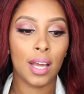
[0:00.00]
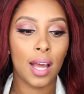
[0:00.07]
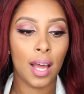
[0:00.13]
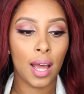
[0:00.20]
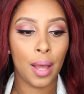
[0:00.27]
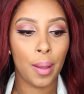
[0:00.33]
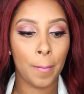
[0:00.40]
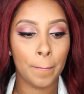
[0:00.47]

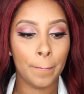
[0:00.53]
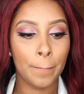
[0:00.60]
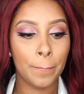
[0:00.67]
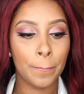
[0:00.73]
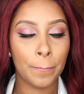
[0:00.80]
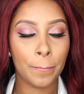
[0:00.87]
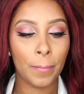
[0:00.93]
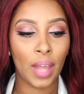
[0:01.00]

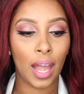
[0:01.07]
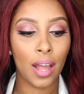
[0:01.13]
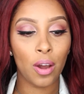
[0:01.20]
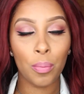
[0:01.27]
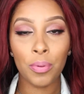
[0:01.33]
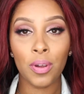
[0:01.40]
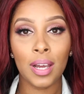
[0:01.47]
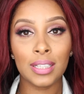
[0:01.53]
I
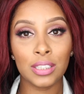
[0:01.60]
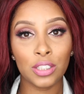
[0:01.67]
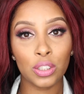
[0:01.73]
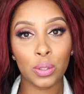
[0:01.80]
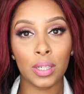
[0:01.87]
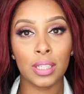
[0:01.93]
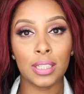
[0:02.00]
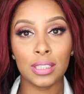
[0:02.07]
hope you guys
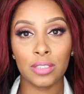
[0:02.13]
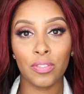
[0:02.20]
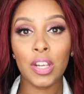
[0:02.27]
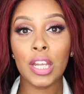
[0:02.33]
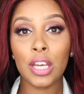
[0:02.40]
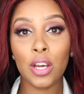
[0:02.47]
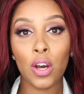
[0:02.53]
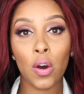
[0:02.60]
enjoyed this
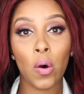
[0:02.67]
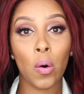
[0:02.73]
video.